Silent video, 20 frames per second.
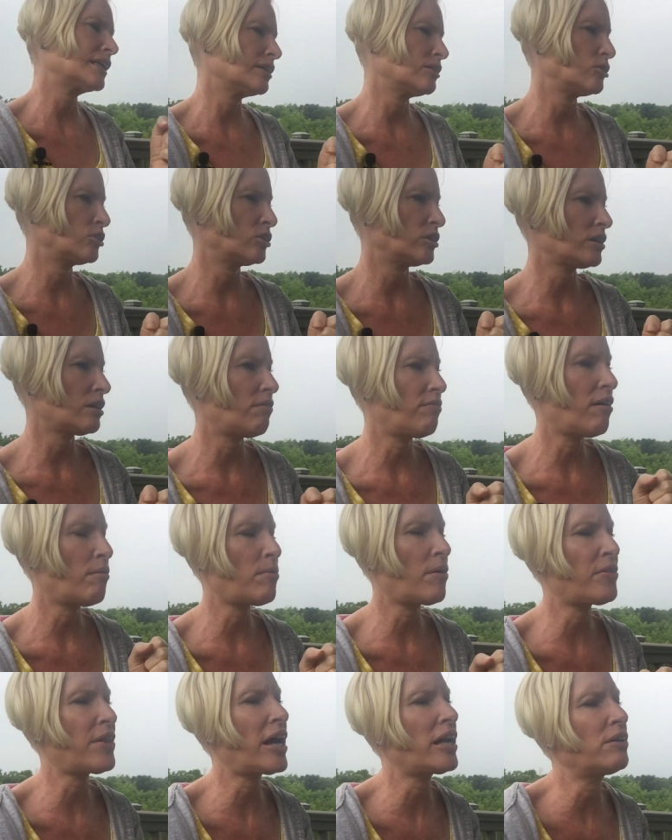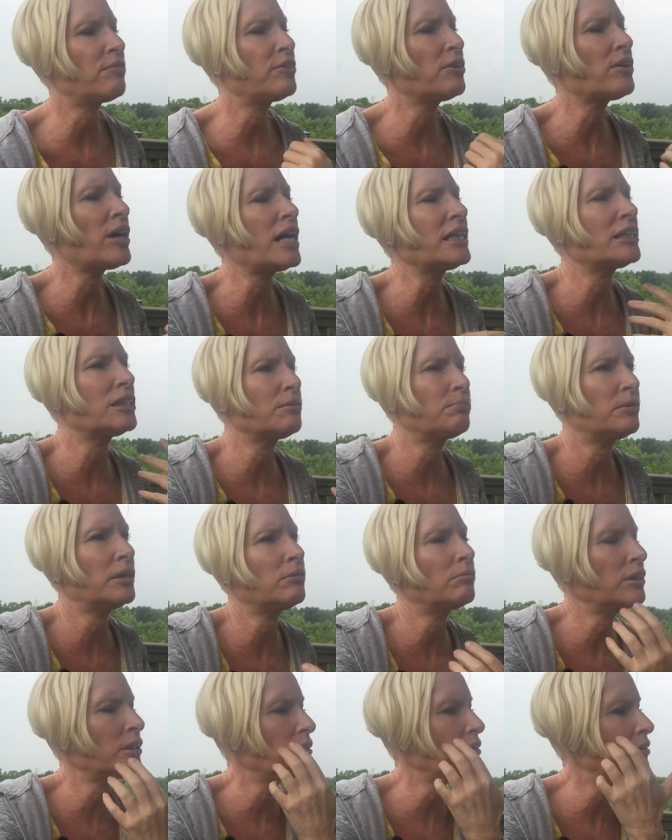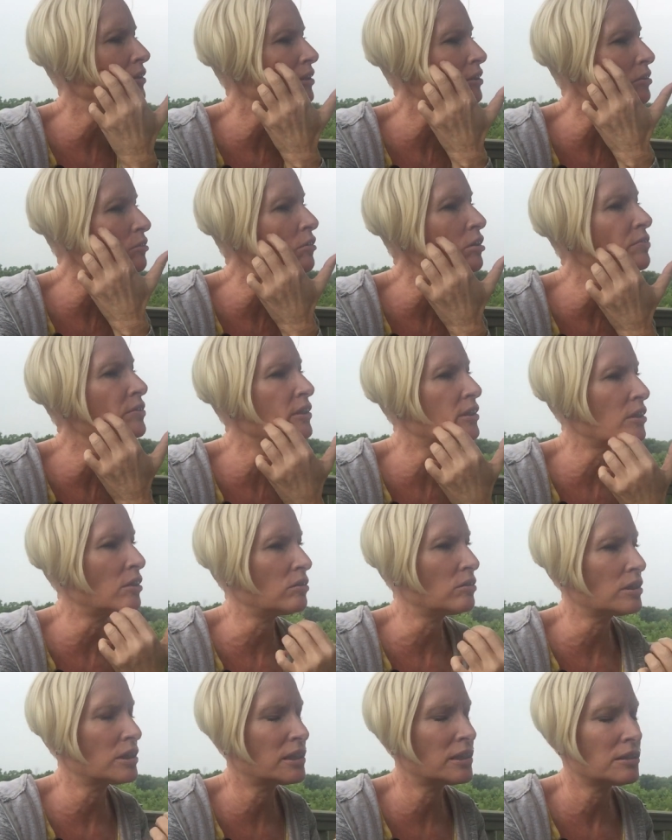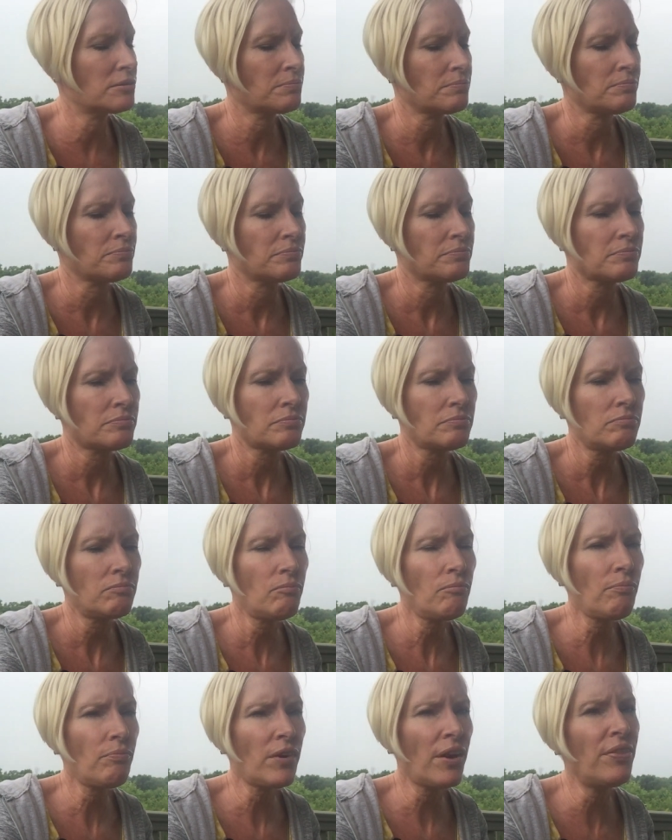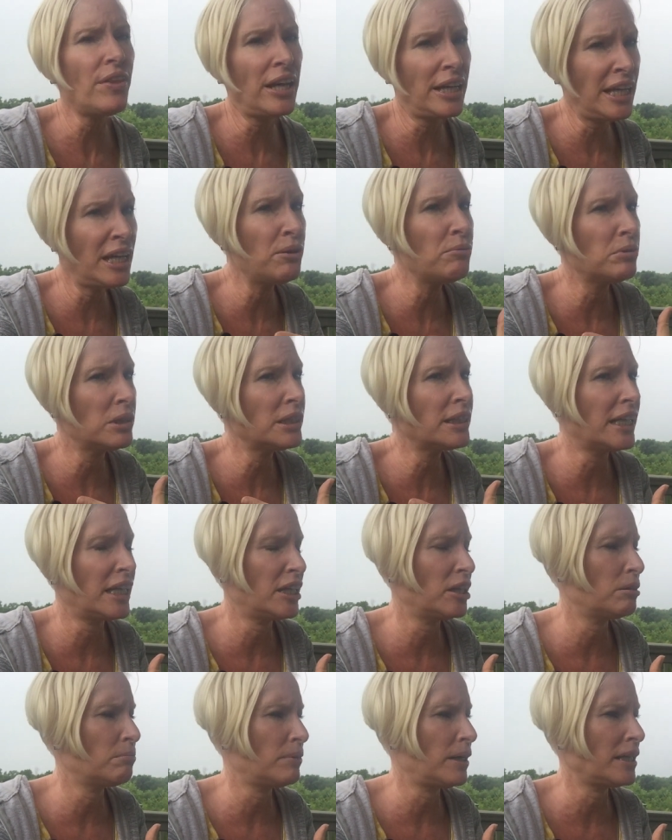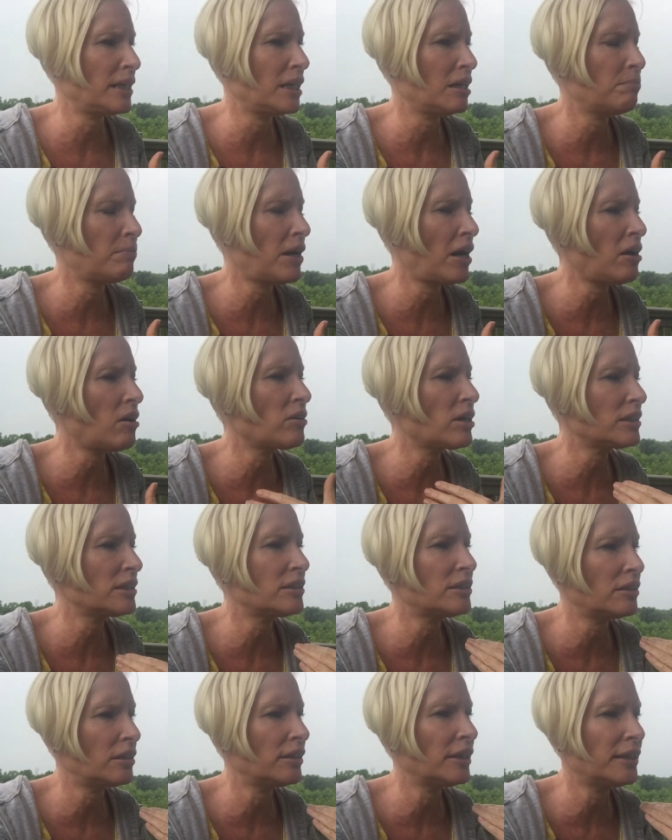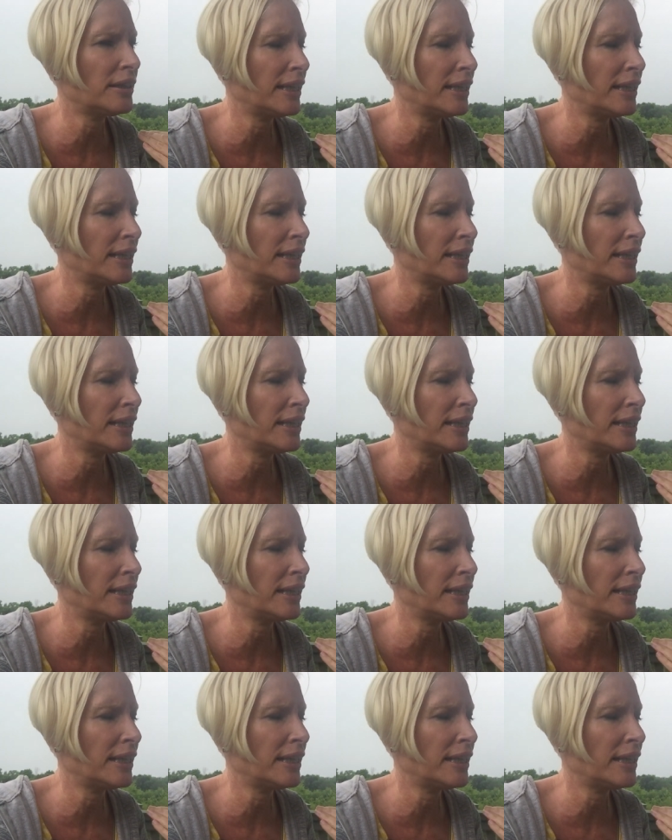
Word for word: killed yourself. How about that? If you got to the point where you just overdosed, then he would get your money. But I don't necessarily